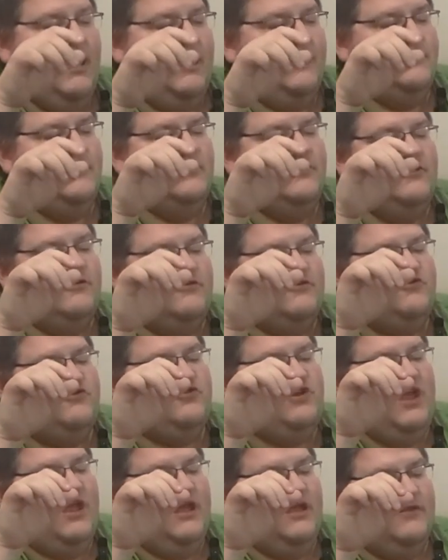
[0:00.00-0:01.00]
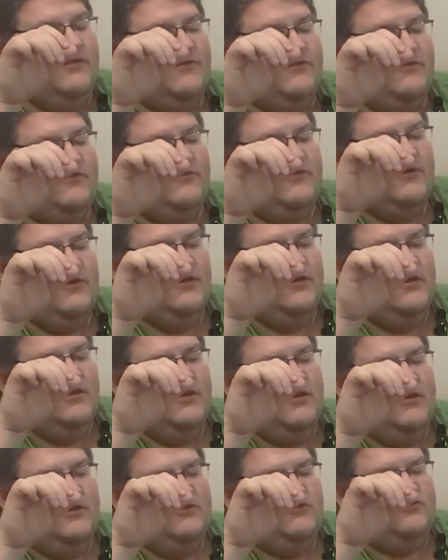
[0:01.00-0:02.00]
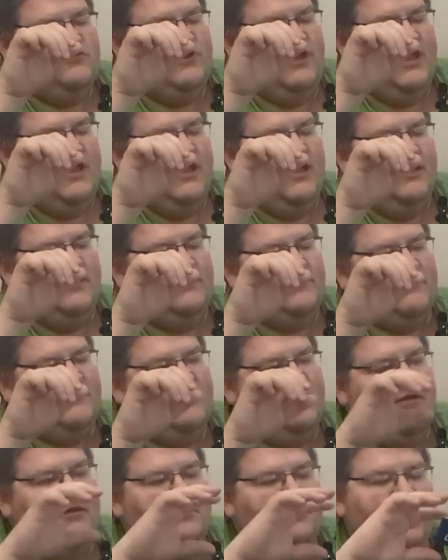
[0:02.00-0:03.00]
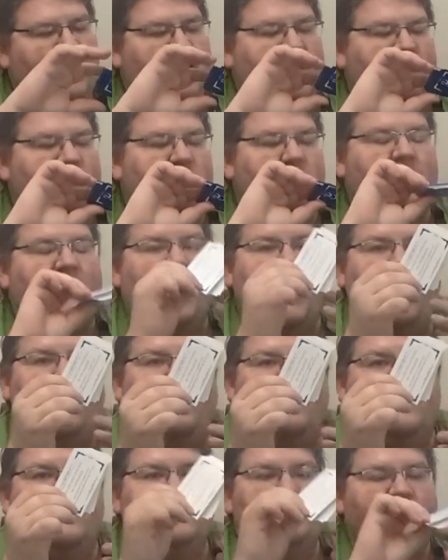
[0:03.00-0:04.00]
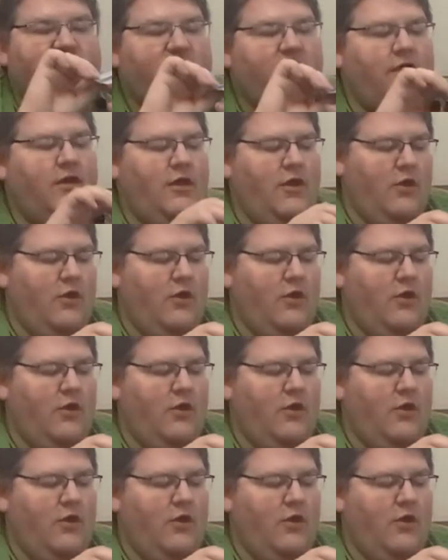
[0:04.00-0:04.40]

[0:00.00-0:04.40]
And then there's chance. Chance may give you powers,